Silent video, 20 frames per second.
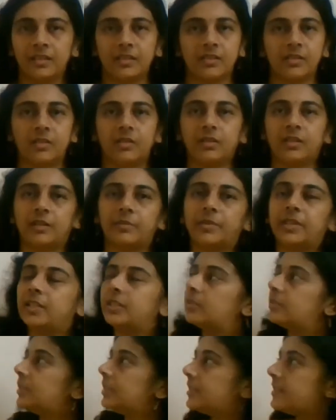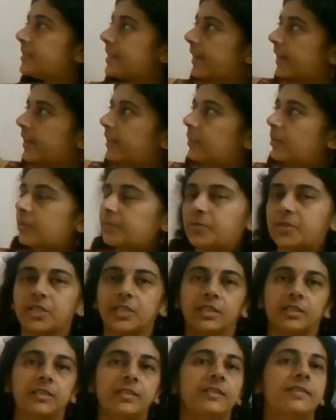So, coming to the second
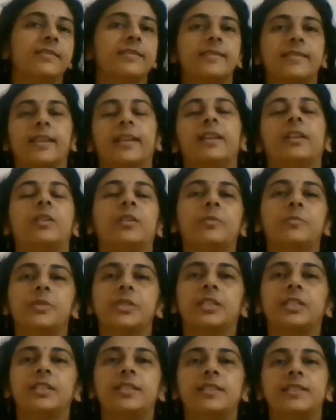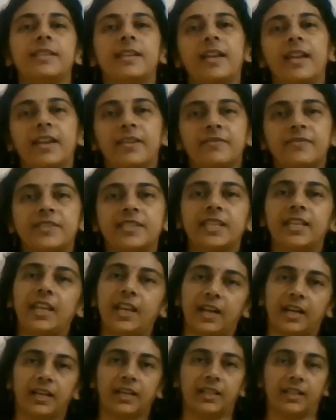option is a
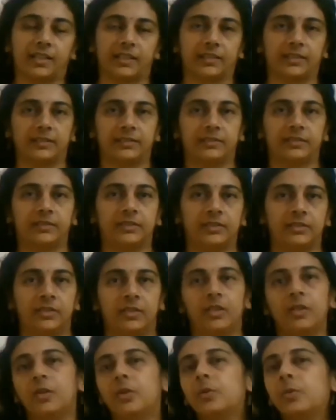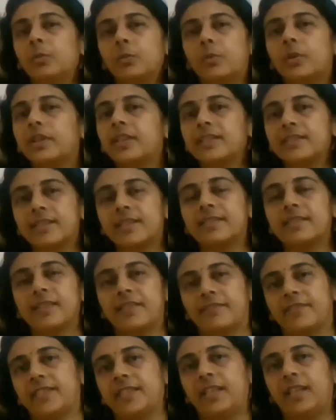FCR. What is
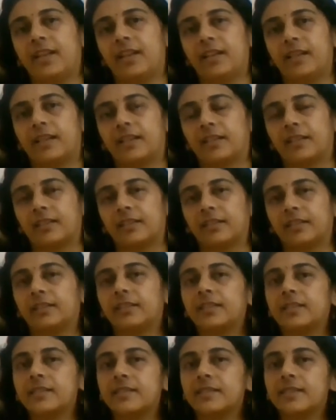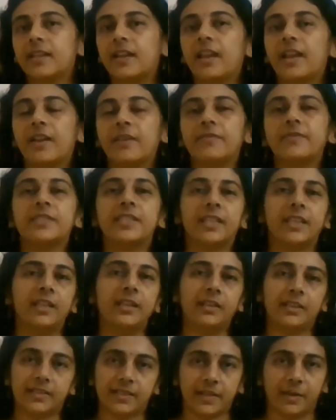this FCR? This is a
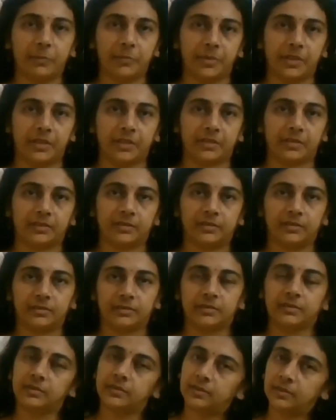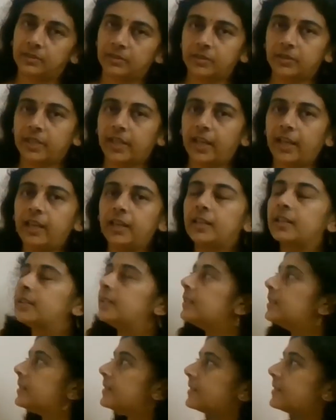FC receptor. Okay.